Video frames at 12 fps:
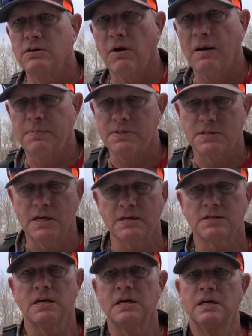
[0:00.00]
Crappie
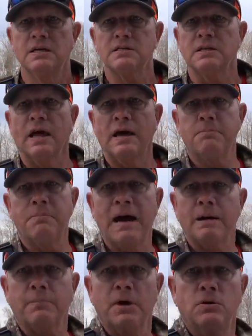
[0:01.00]
Stix. It's a lot of
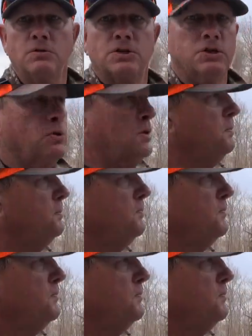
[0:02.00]
backbone to them.